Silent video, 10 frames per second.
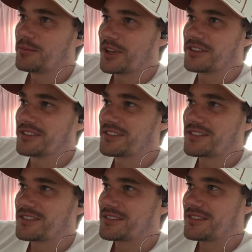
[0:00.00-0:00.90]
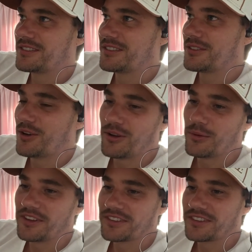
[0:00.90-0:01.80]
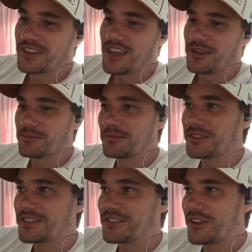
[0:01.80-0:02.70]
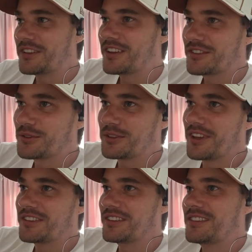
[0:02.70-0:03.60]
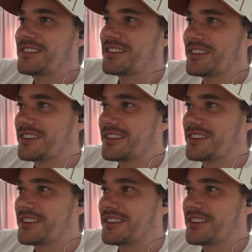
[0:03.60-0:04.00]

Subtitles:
But it's always the same. It's not as good as it's